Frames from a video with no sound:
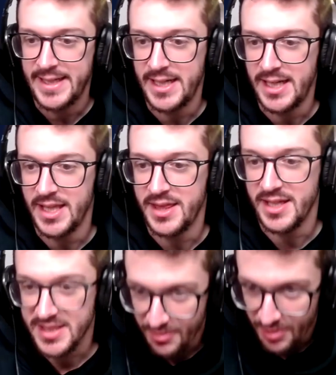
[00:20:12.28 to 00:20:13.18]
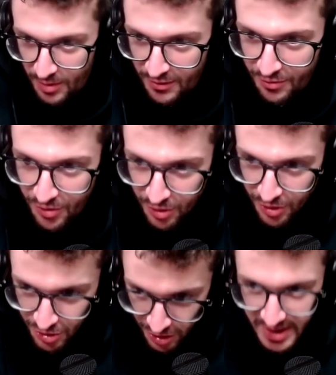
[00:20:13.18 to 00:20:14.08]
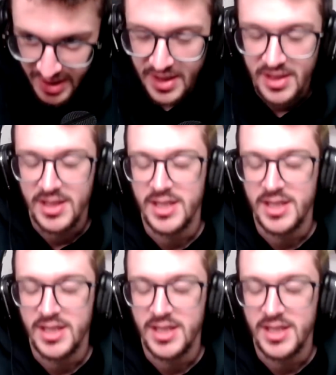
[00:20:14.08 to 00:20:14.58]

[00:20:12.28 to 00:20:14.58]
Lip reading: Thanks everyone for joining.